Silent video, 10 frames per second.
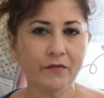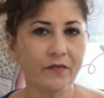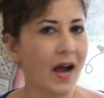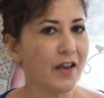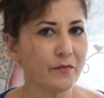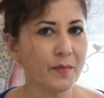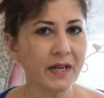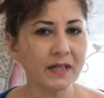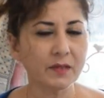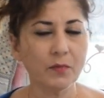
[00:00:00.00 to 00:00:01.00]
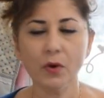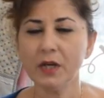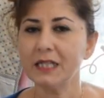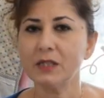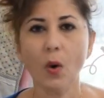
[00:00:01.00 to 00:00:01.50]
5 minutes more
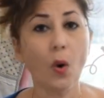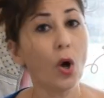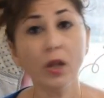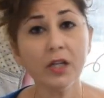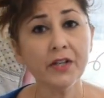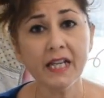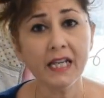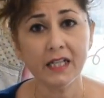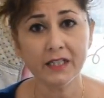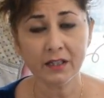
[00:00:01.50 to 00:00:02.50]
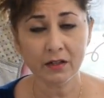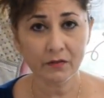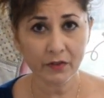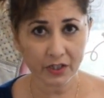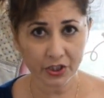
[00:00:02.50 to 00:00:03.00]
is all you need
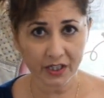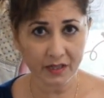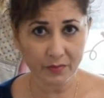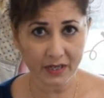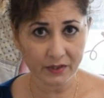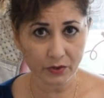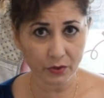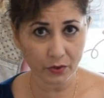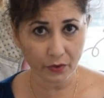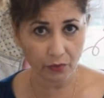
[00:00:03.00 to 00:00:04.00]
for the chicken breast to cook